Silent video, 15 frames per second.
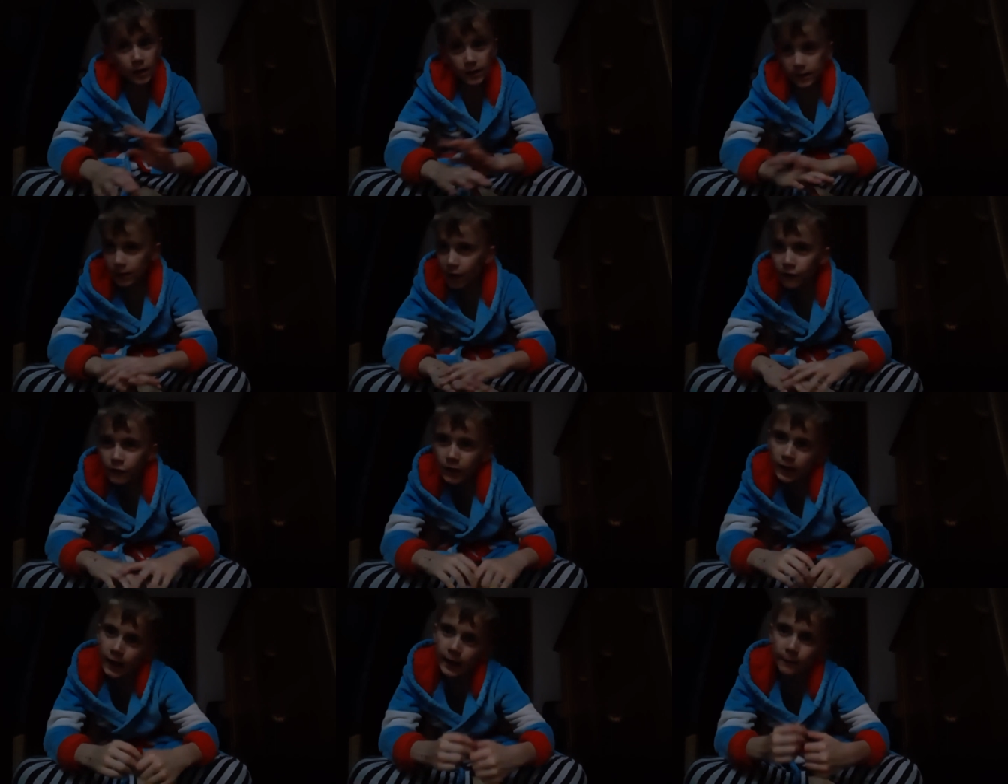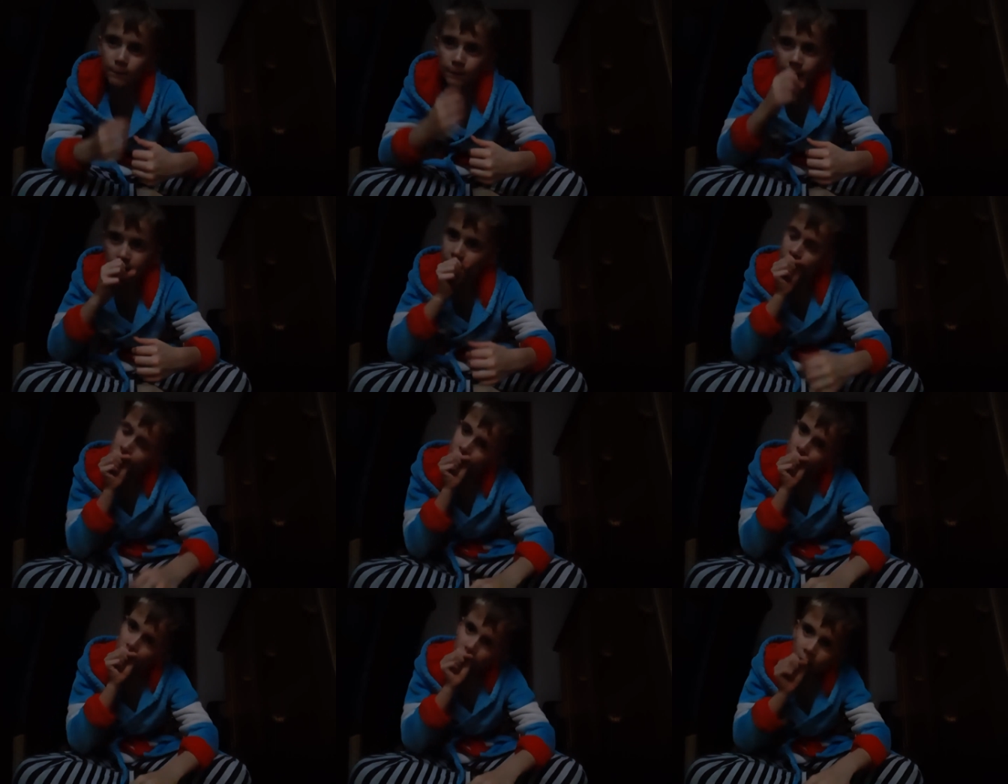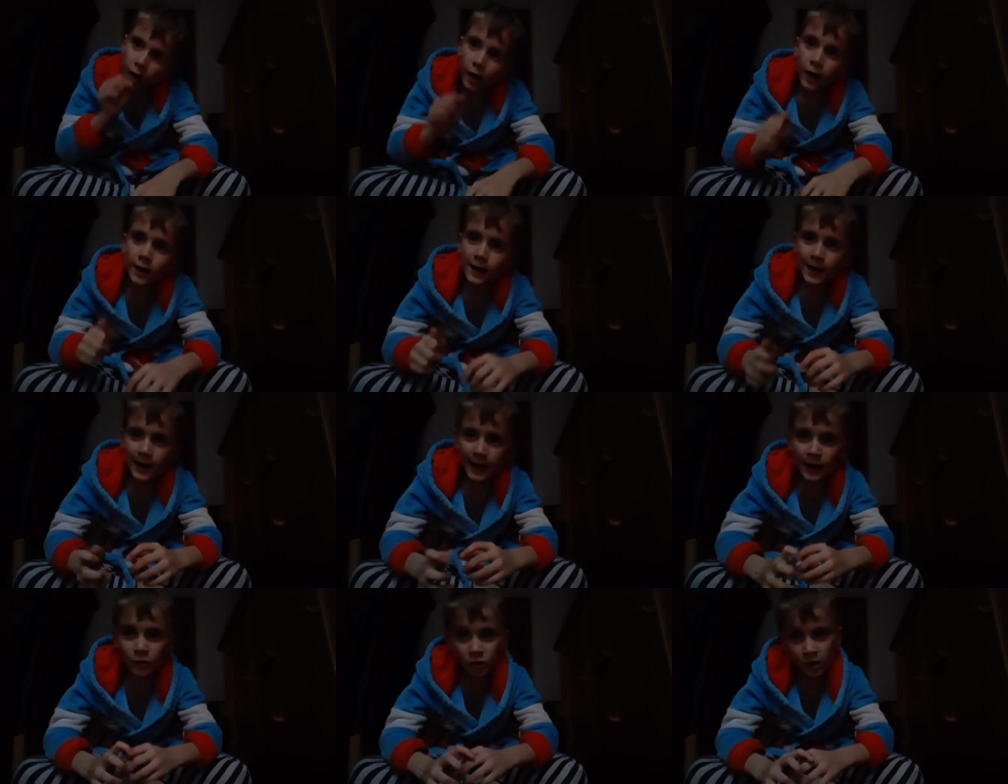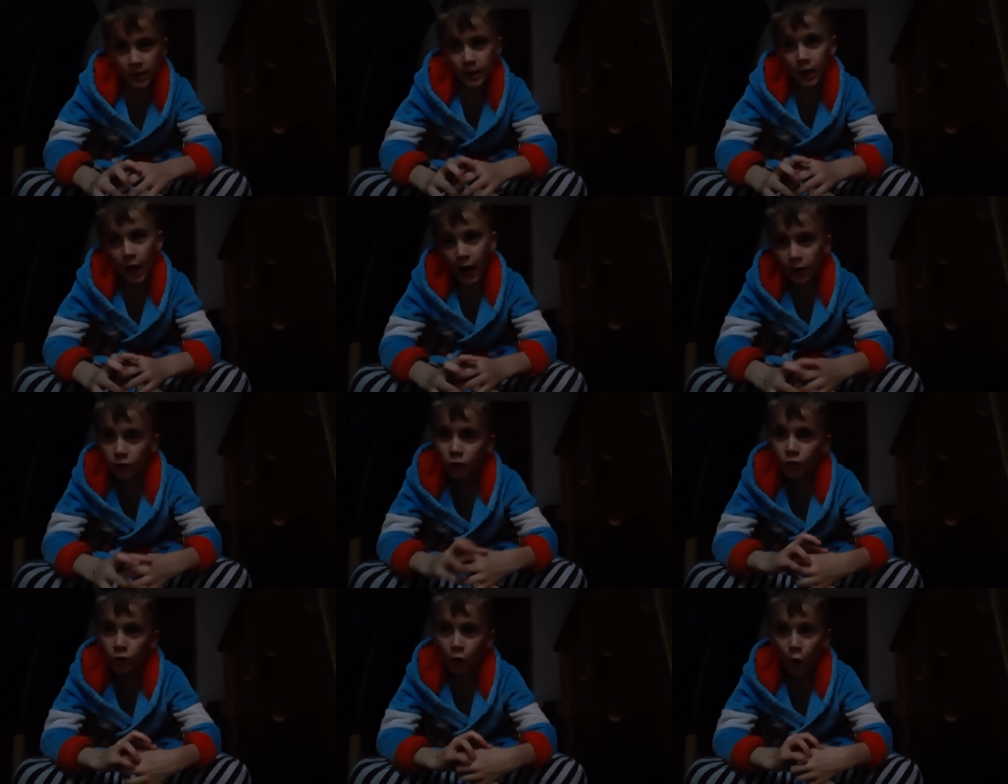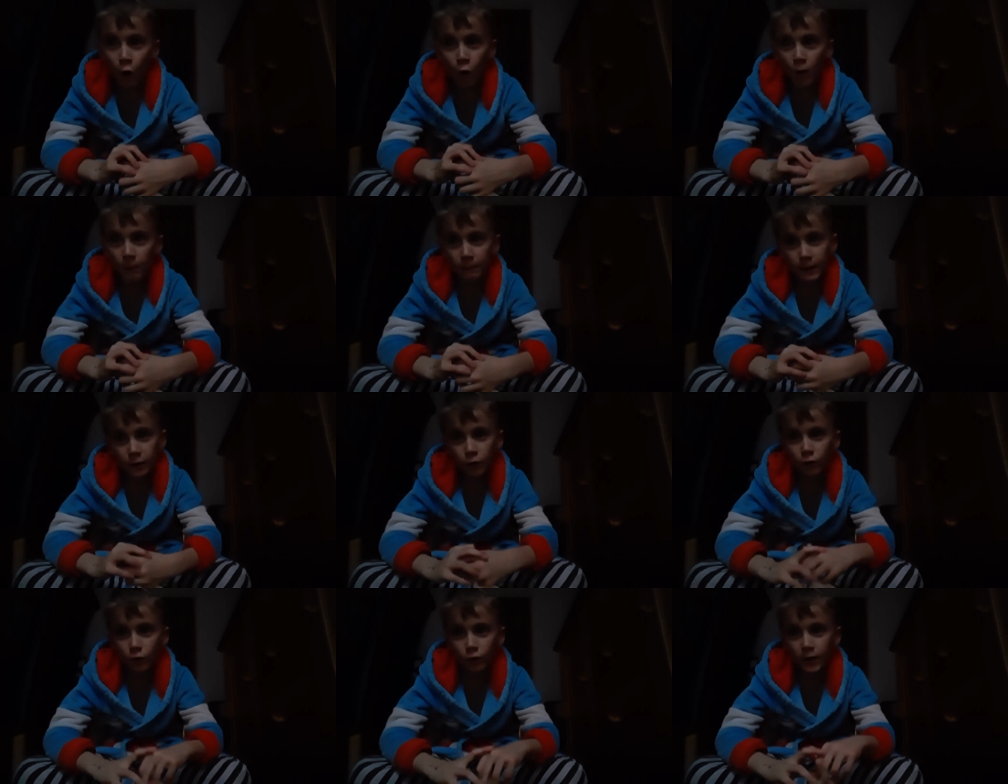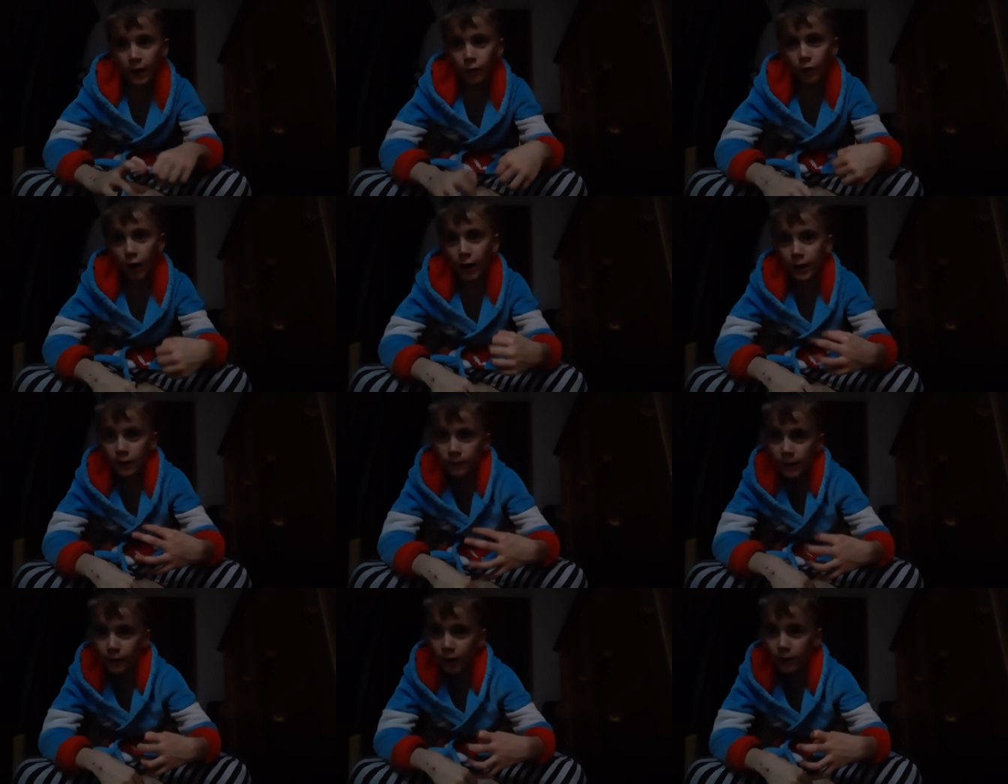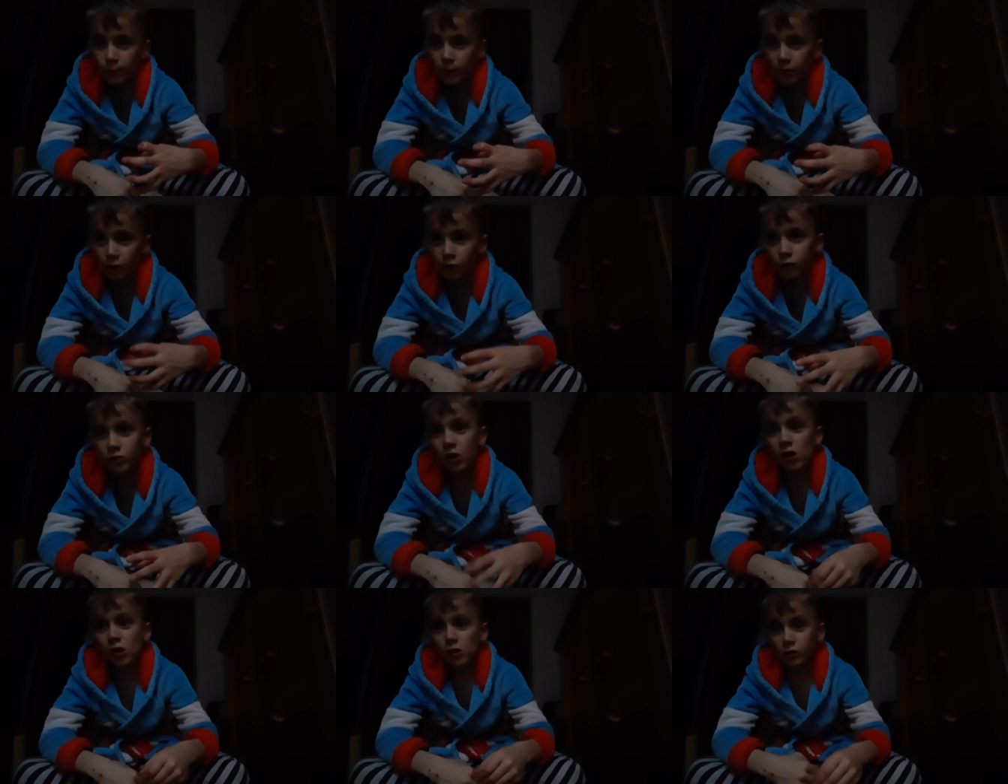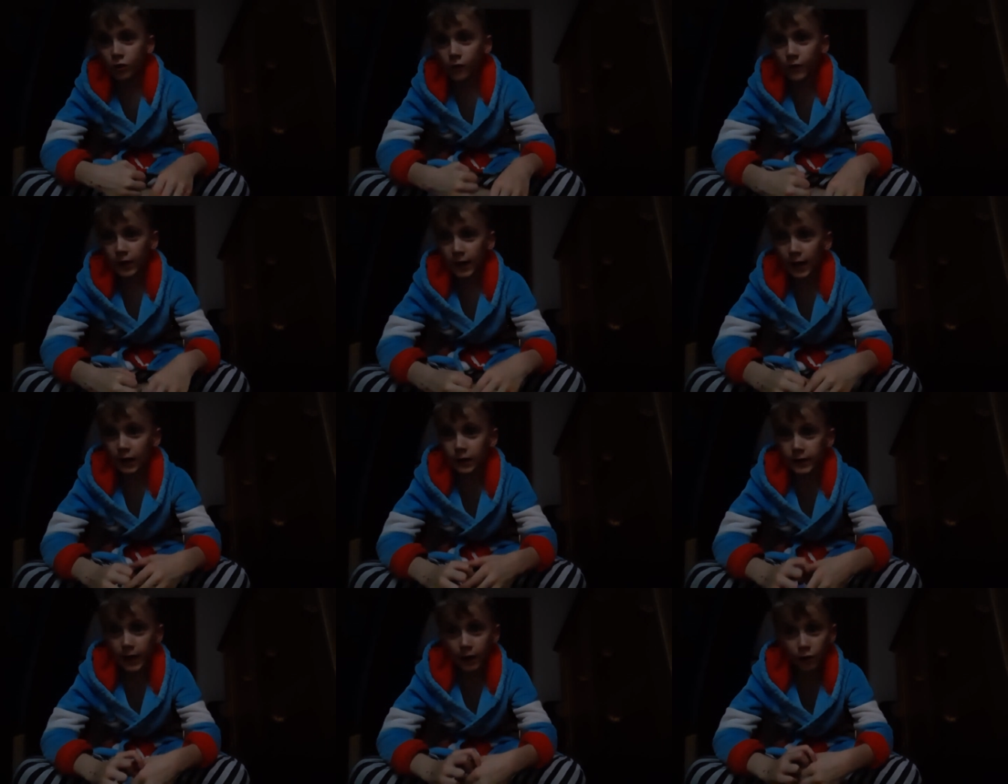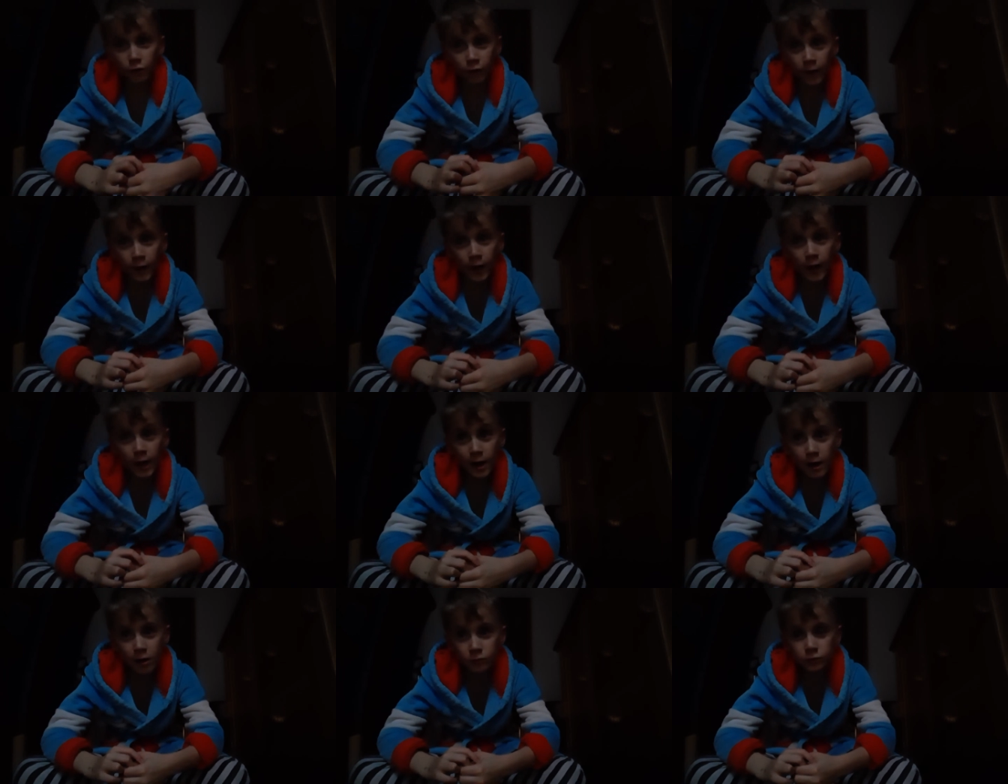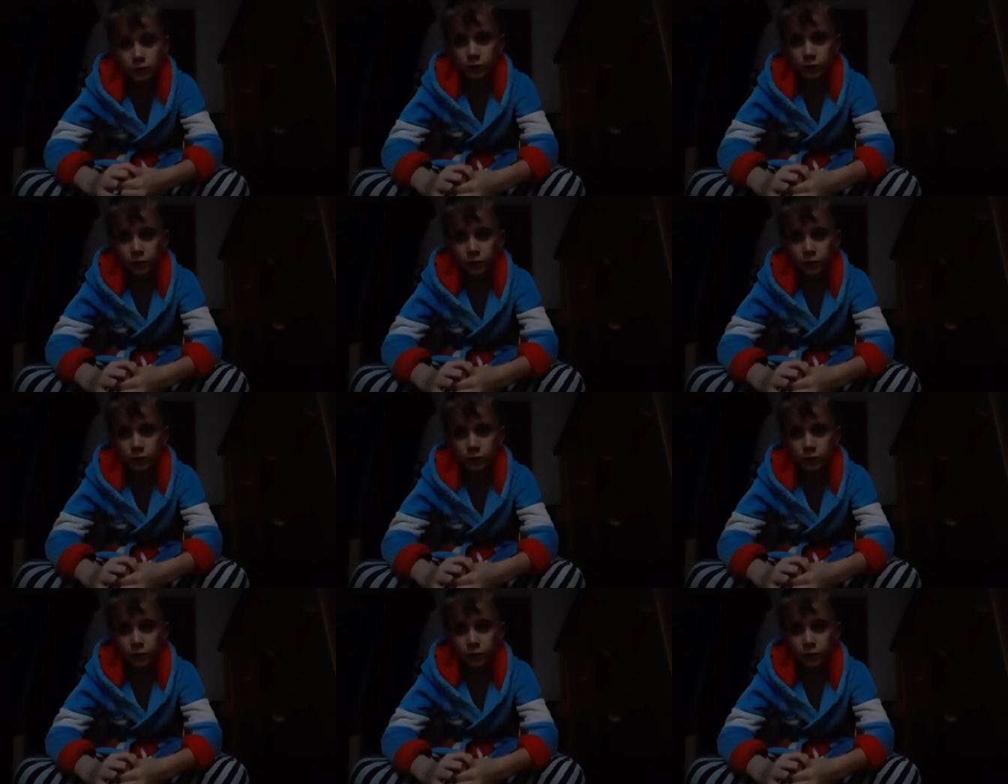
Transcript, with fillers: Nothing like me. Uh, Actually, I do go up, I don't go down. I have my red balloons. Don't forget that crown.